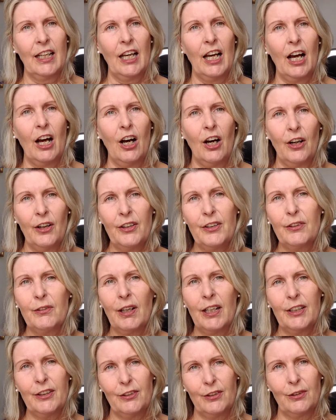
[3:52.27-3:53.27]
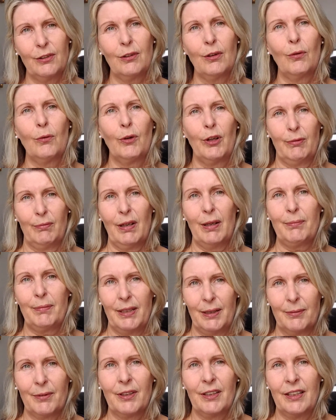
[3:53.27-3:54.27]
How do I know when my
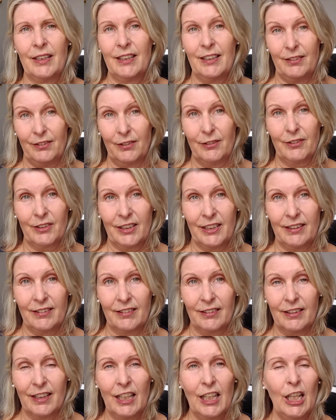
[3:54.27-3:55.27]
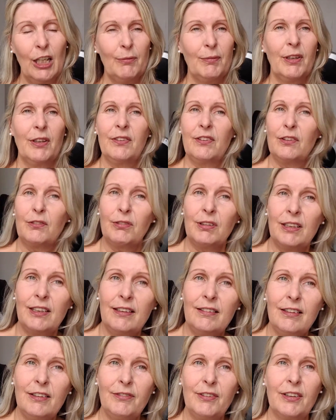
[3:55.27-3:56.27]
baby is overheated? Because it's really
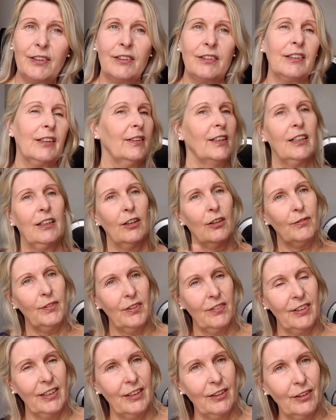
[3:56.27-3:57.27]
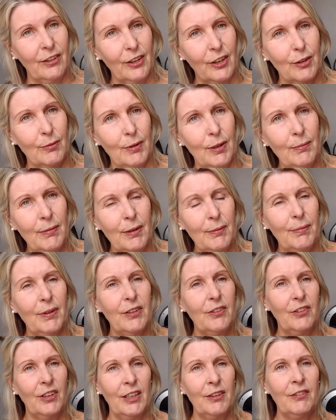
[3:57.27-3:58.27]
difficult. Obviously not at the moment, but
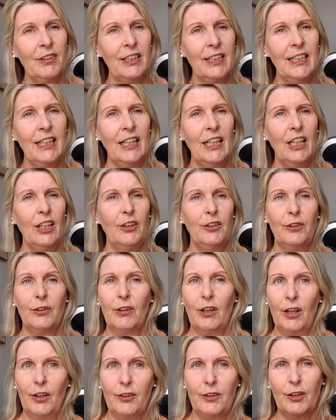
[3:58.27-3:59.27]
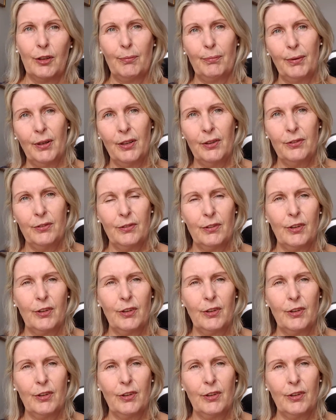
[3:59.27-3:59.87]
generally you're out and about, you've